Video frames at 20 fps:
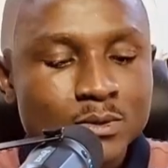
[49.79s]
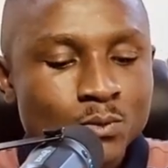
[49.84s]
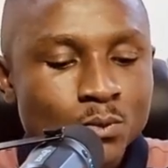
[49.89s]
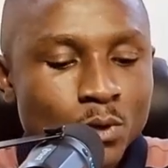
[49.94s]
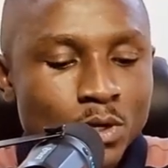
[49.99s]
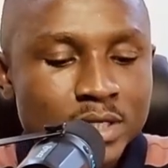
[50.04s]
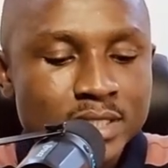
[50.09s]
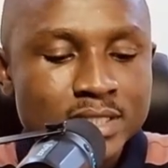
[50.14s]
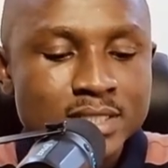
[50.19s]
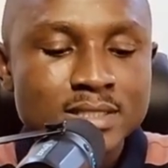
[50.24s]

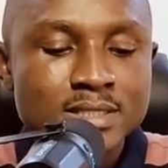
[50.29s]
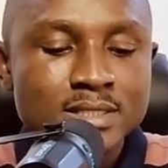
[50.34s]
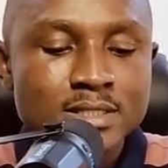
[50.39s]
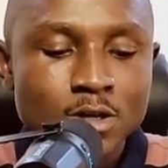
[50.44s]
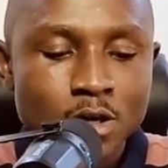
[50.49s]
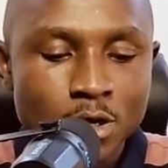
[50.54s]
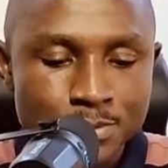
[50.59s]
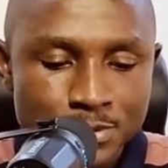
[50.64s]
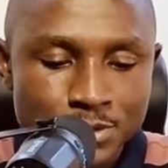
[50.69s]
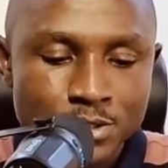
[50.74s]
What is
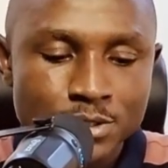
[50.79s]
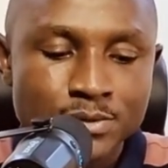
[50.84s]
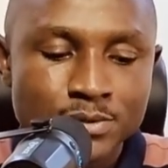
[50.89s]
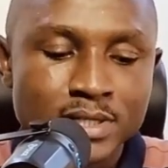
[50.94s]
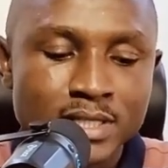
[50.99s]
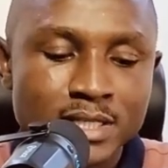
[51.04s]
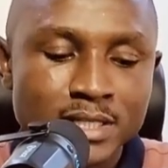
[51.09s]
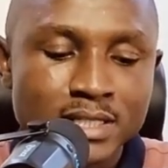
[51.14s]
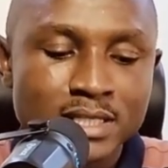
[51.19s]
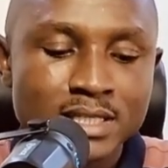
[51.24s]

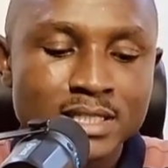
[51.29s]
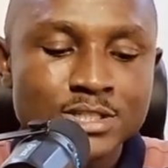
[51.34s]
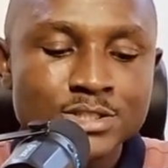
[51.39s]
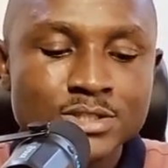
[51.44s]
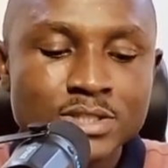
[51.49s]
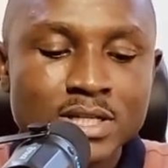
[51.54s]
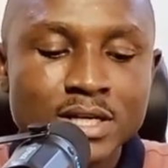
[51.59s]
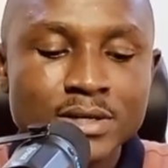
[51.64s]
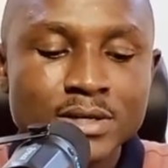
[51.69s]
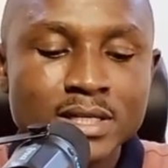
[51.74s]
obscurity? The
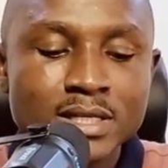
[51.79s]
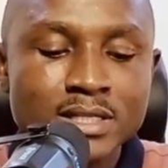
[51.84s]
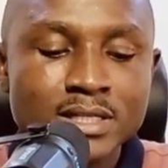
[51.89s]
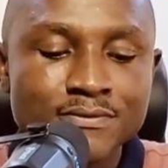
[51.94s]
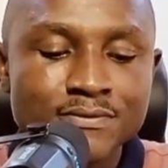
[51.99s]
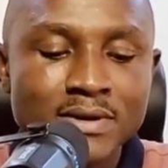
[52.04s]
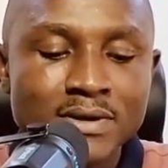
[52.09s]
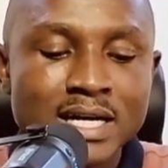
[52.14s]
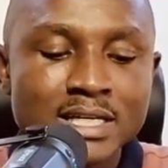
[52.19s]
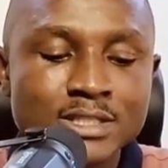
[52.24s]
dictionary
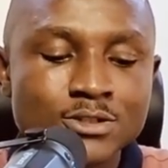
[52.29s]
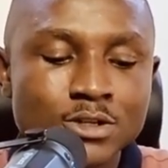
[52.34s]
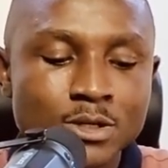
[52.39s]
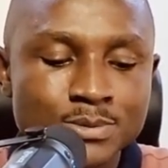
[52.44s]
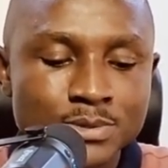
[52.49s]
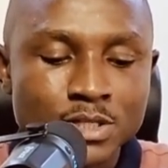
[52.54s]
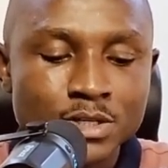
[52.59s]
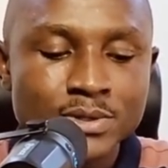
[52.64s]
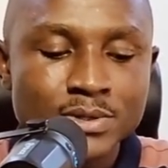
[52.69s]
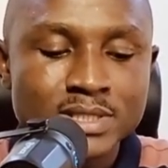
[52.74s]
defines
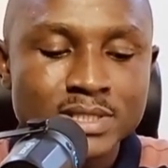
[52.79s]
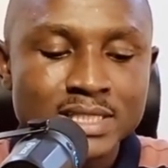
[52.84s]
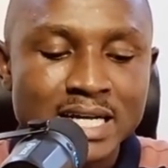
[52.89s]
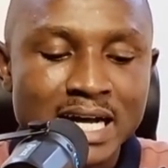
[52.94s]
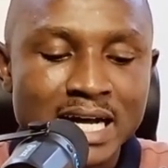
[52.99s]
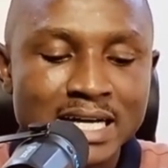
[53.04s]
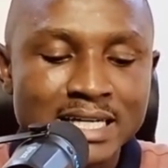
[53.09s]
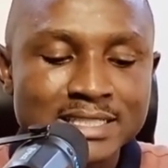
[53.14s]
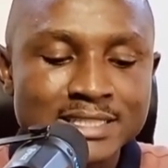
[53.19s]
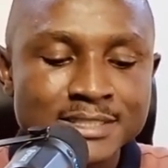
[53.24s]
obscurity
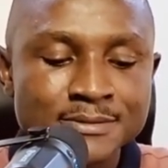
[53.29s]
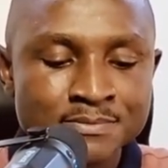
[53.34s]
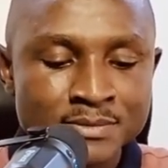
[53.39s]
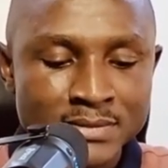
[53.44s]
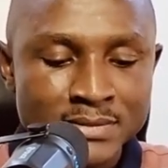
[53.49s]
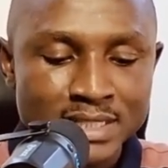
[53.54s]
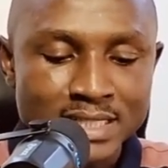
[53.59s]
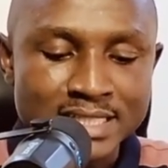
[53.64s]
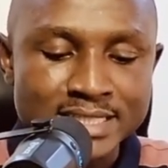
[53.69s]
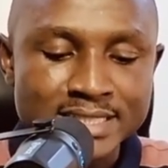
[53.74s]
as
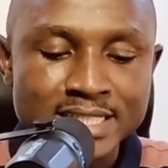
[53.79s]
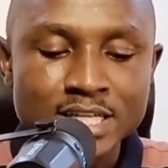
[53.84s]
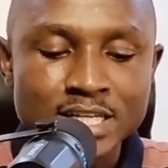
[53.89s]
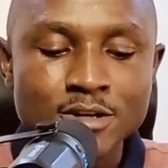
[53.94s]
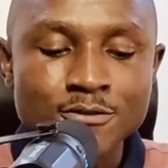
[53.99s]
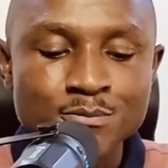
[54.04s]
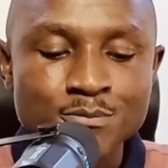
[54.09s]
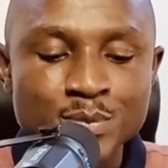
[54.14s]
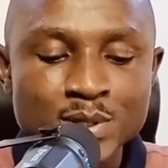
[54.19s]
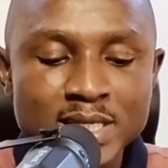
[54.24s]
the state
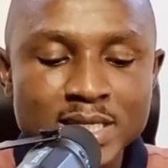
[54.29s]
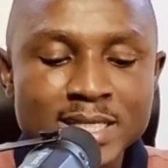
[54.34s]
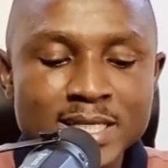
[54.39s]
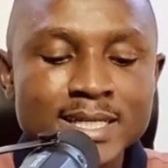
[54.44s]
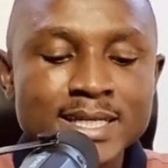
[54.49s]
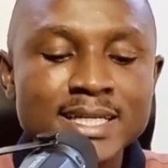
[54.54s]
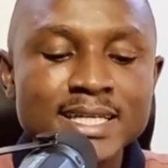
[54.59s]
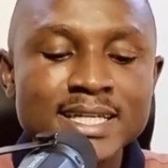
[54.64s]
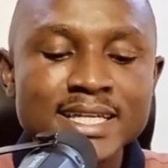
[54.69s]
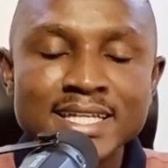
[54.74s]
of
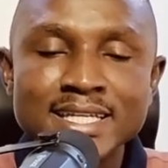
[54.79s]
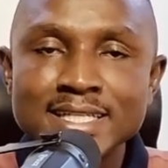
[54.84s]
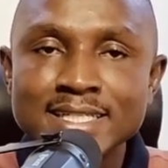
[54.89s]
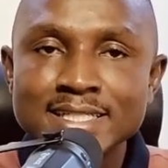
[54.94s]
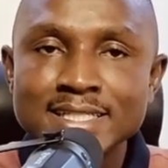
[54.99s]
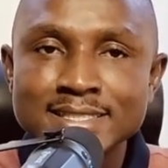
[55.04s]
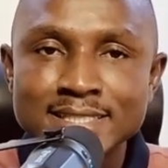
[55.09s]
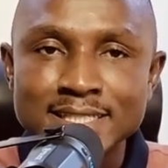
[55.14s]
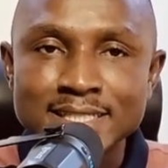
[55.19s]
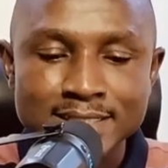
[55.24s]
being
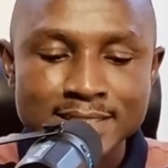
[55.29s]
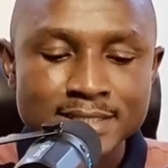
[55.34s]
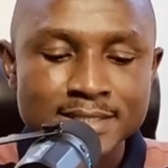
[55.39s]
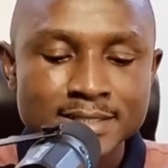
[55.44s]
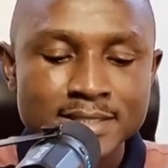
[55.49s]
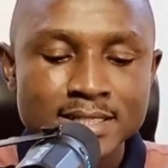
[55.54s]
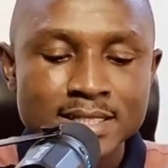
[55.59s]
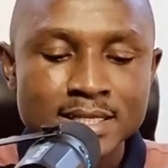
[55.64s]
indistinct